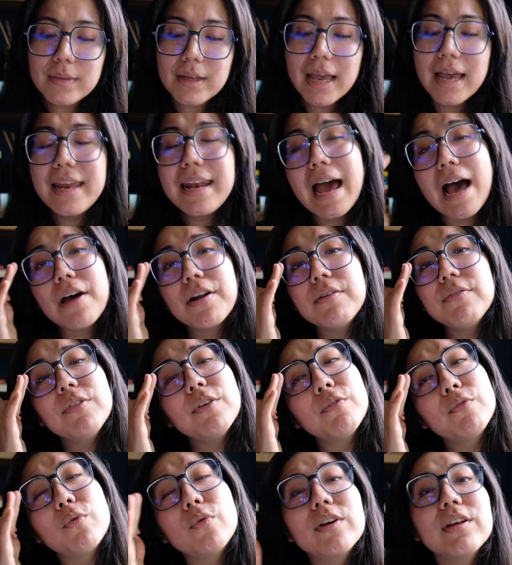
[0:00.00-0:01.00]
And out of the
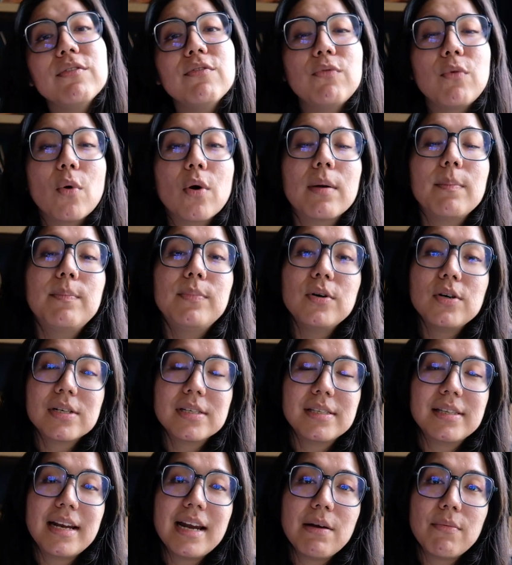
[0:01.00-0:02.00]
44 books
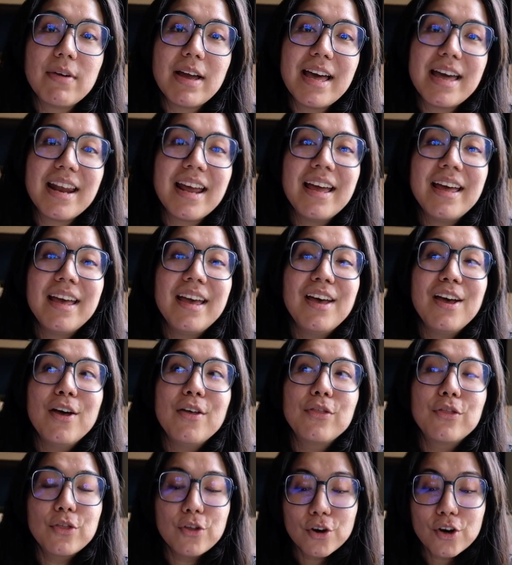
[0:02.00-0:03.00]
that I read,
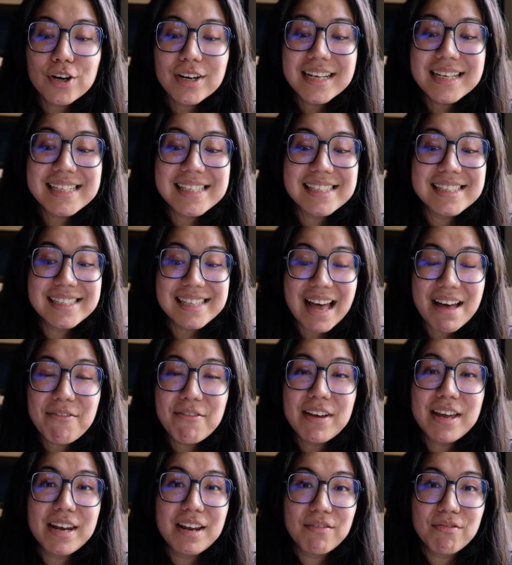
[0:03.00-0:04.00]

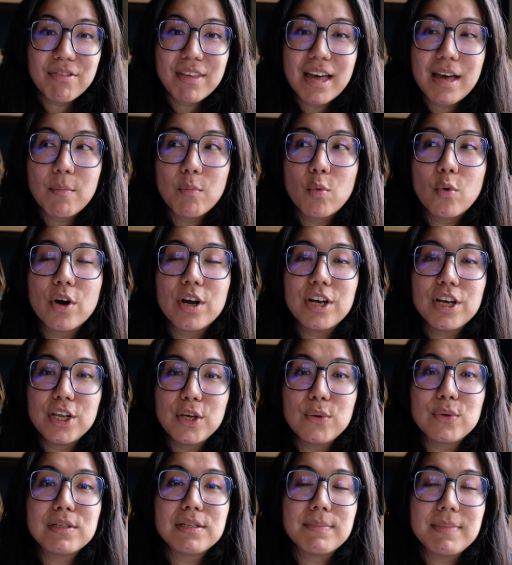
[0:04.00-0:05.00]
37 of them were
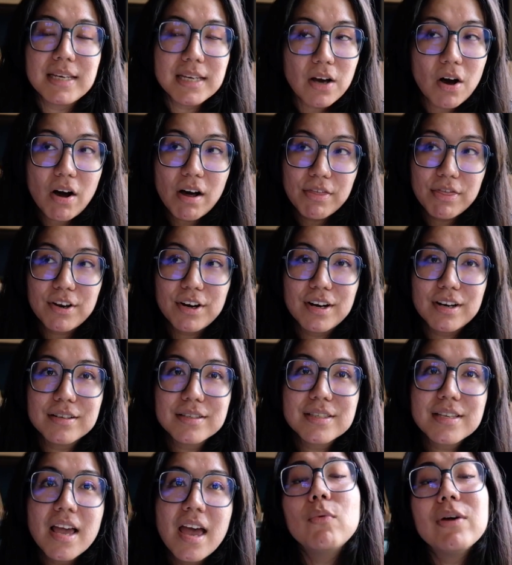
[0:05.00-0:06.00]
new to me
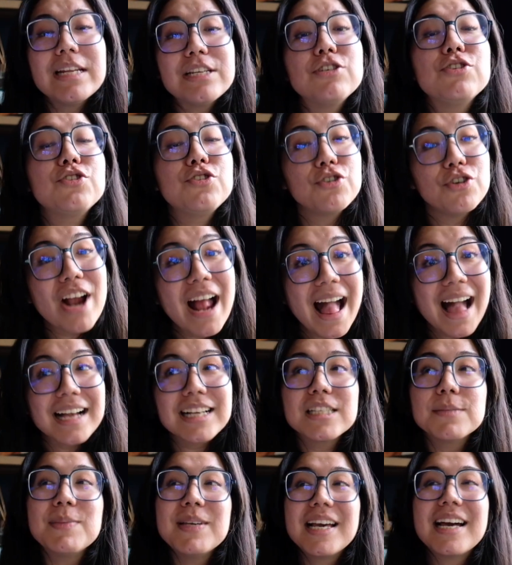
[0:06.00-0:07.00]
authors, which
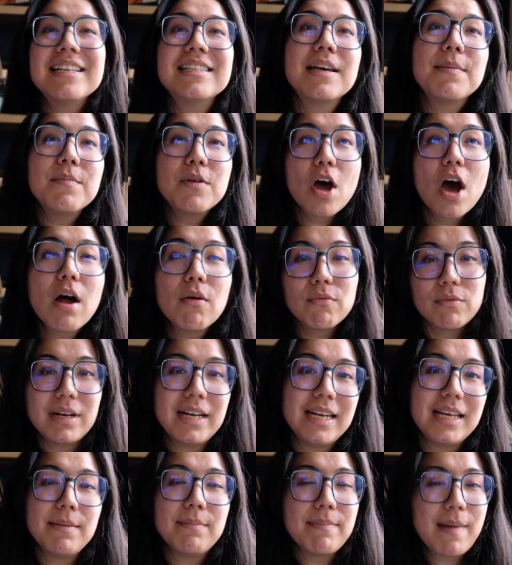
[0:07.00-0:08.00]
tracks because I'm not
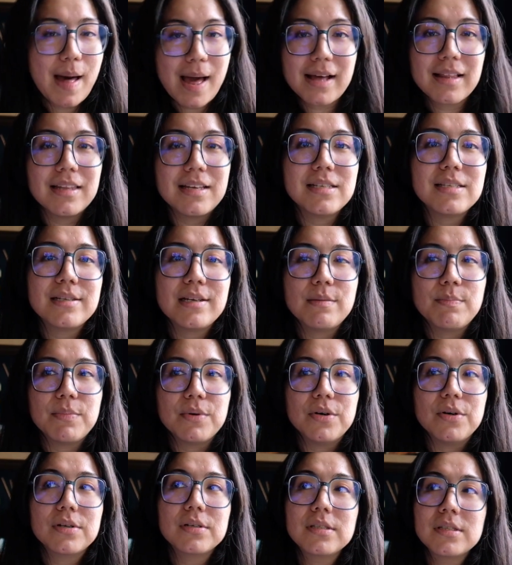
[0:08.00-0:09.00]
reading backlisted
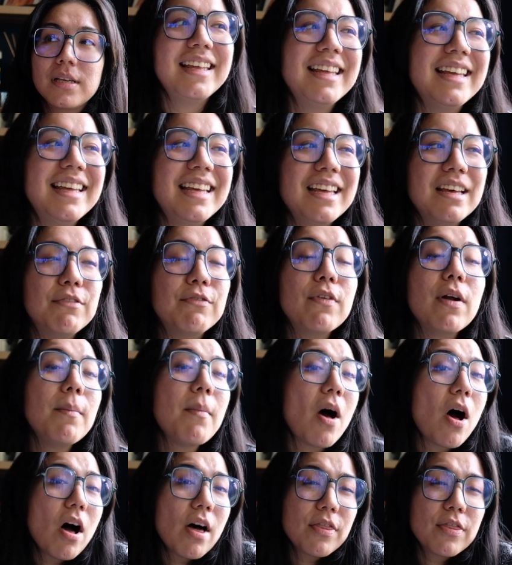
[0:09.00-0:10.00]
books from
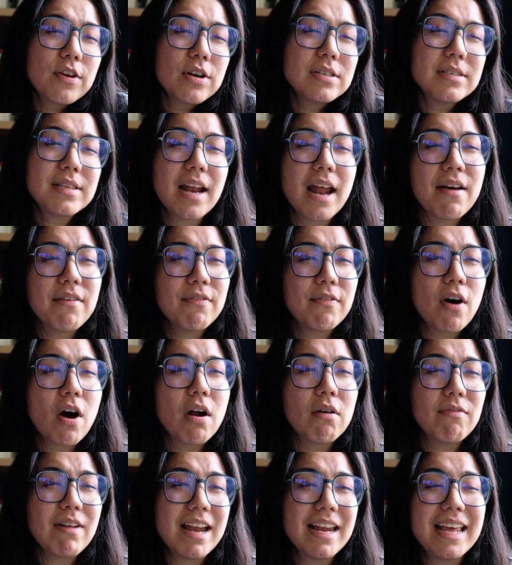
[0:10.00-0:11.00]
authors that I've
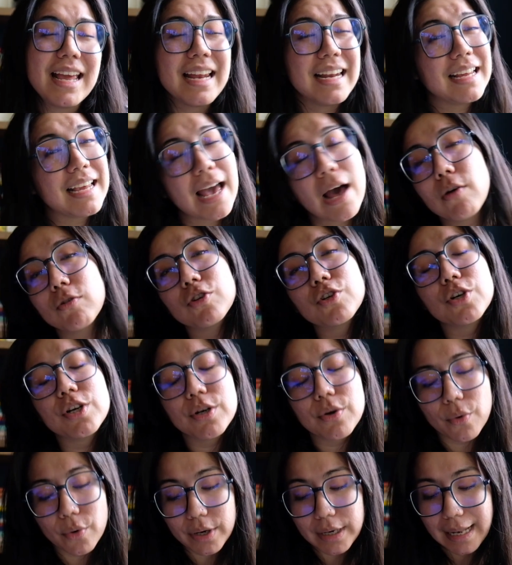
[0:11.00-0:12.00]
already encountered
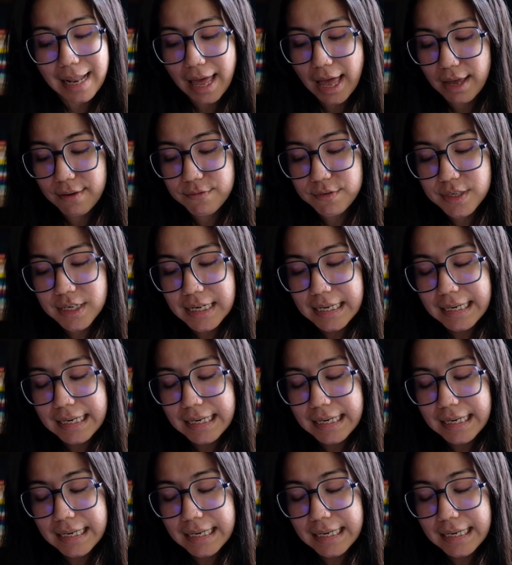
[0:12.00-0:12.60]
or loved.